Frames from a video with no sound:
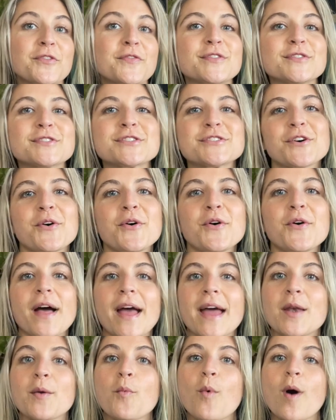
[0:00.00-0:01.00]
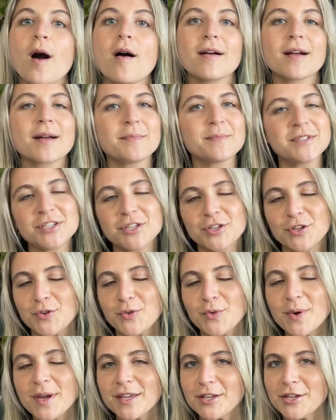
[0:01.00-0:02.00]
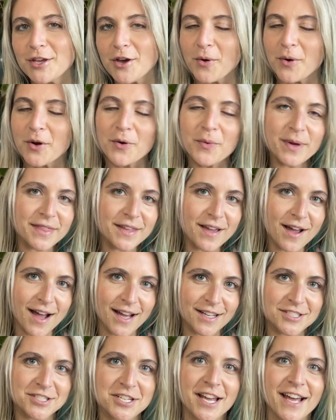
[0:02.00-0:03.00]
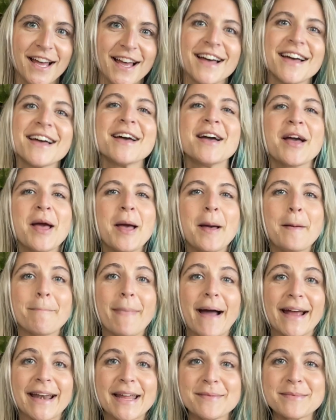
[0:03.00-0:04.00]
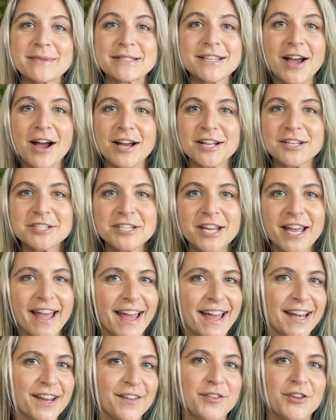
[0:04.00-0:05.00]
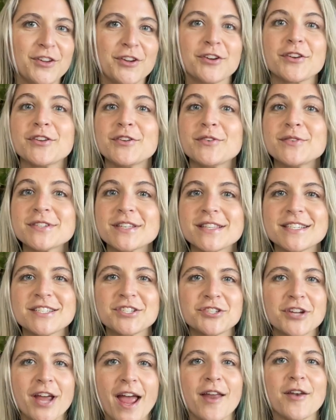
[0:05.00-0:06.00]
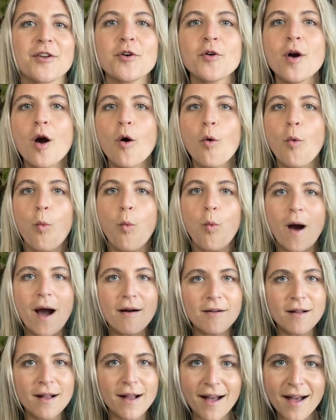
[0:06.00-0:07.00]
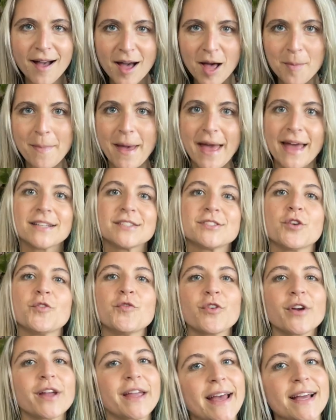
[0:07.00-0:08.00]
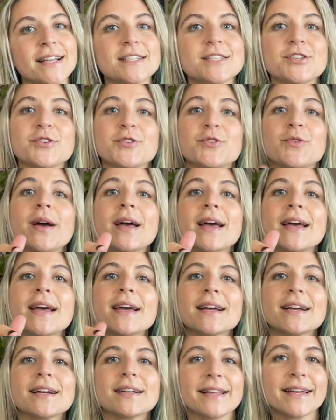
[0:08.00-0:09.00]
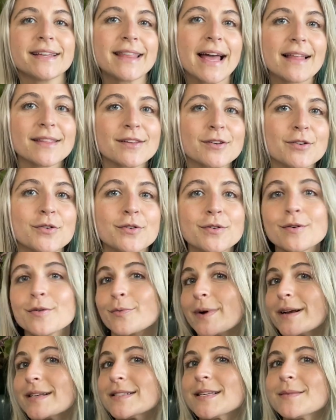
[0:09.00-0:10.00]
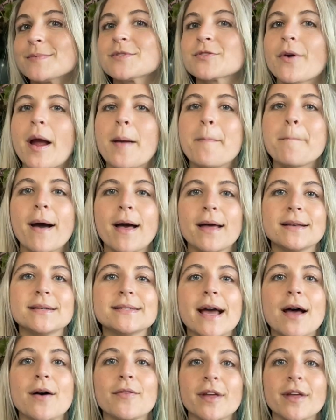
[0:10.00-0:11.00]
beautiful soul, and welcome to Yoga with Concha. My name is Concha, and if you're new to this channel, welcome. And don't forget to click that little red subscribe button down